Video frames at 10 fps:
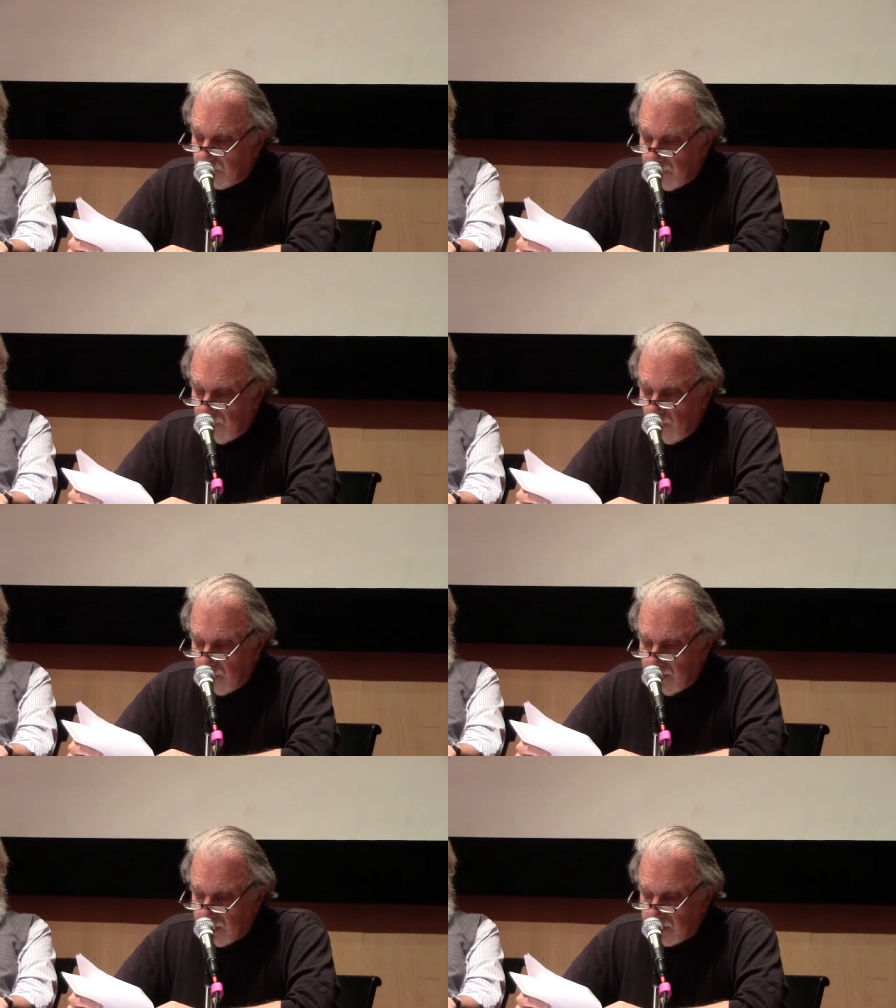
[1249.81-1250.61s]

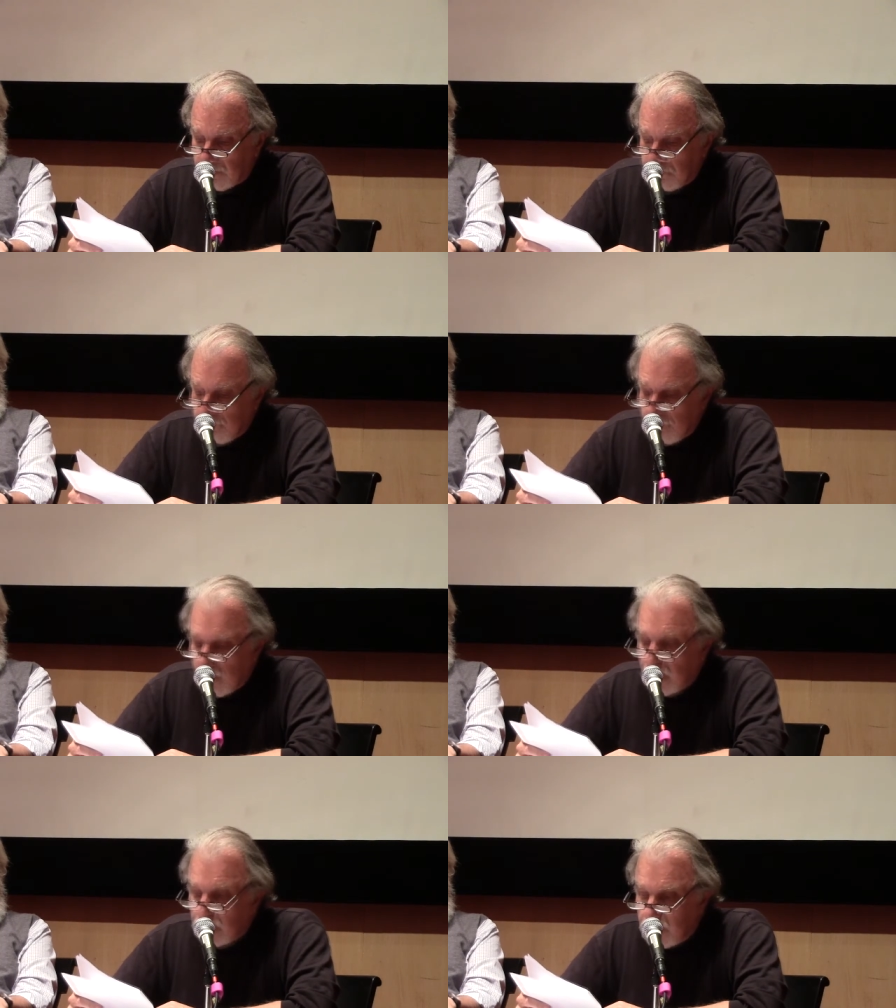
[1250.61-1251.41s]
performance.
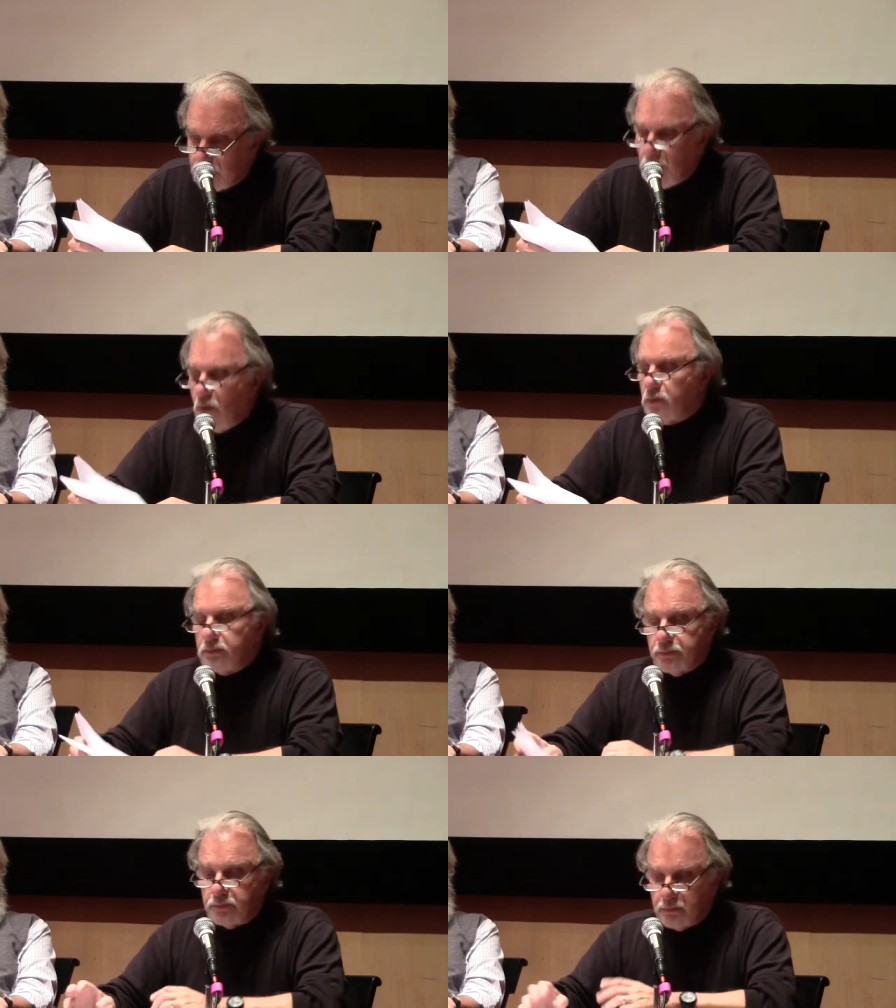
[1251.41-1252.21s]

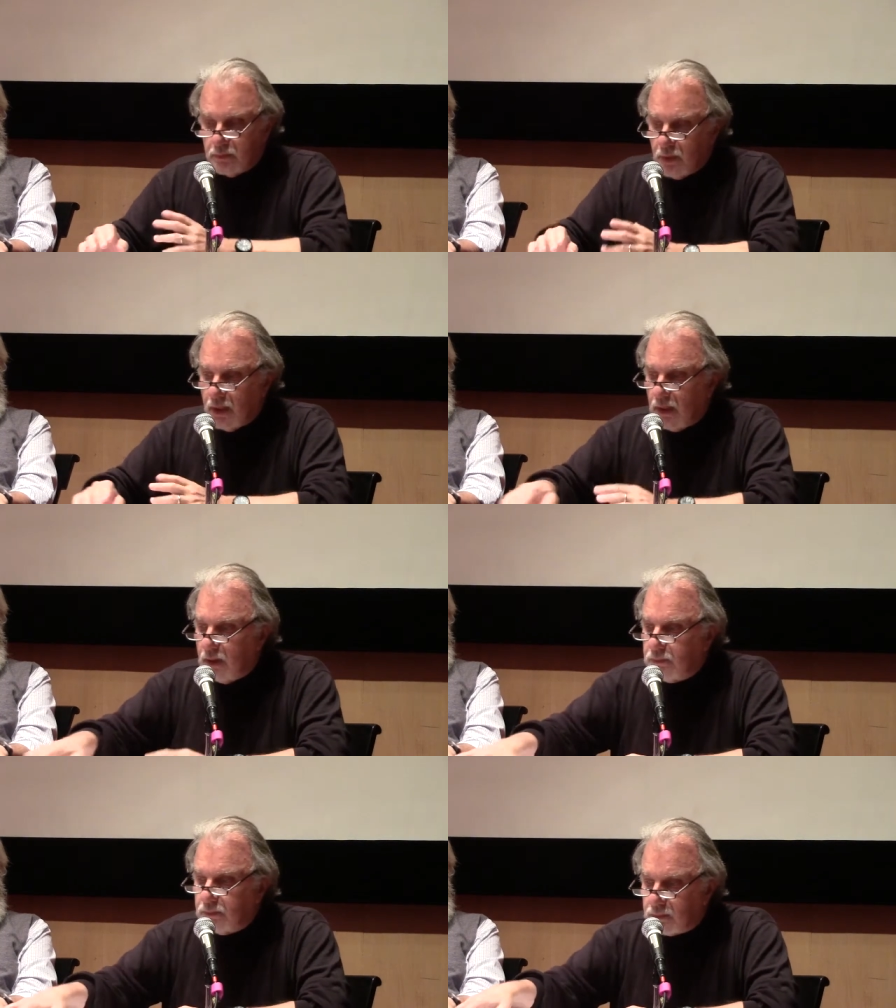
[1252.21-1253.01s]
So,
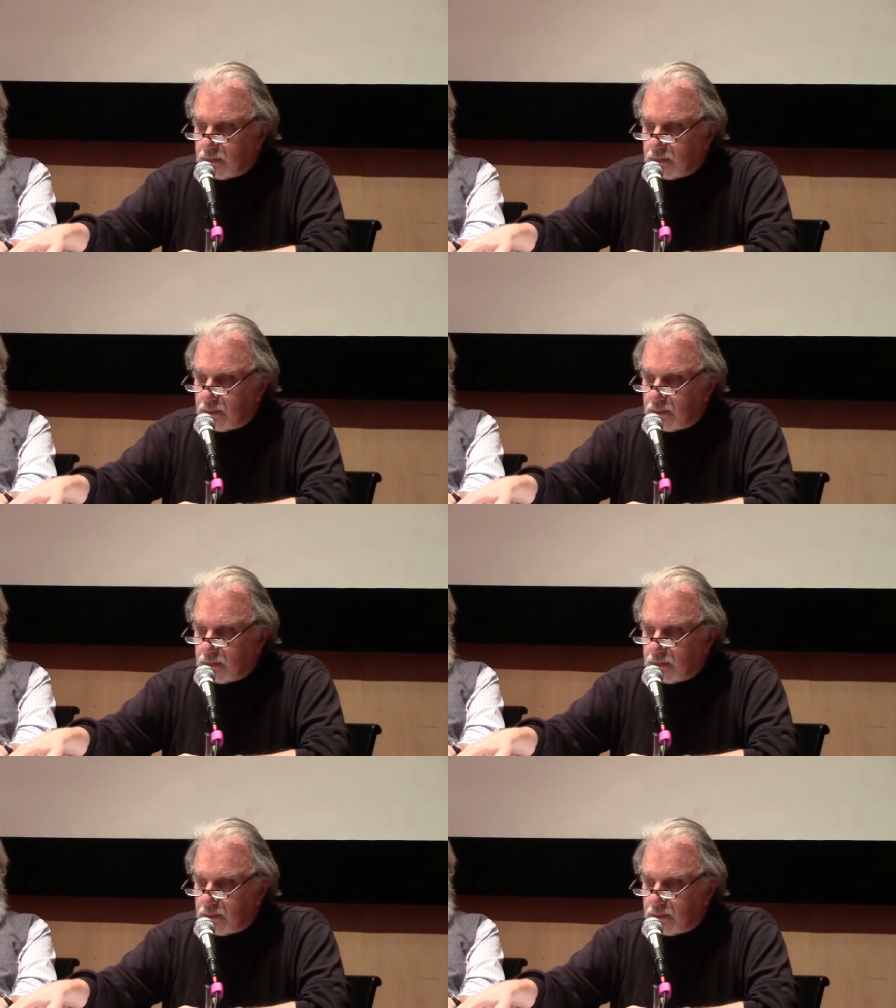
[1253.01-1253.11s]
uh,